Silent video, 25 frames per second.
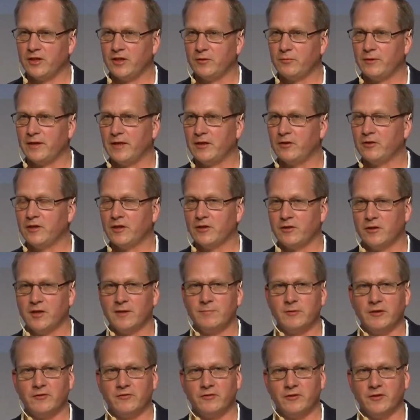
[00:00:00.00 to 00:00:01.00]
around the
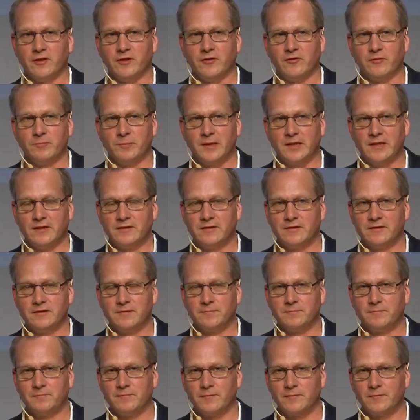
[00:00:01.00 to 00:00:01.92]
climate science space.